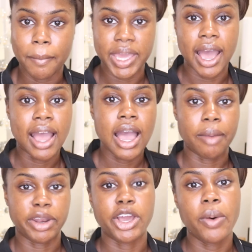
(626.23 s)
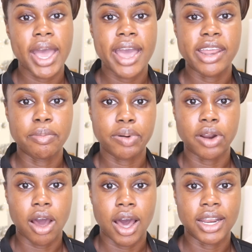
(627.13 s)
But yeah, I'm gonna go ahead and put
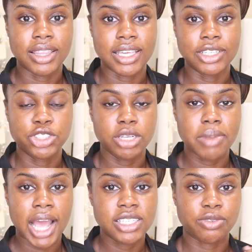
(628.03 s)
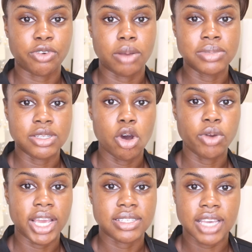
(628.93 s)
on the sheet mask from
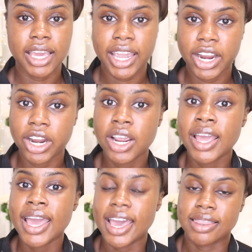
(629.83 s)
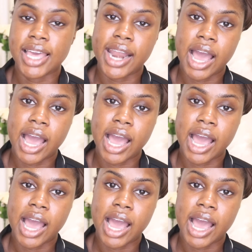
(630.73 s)
OK Skincare, and then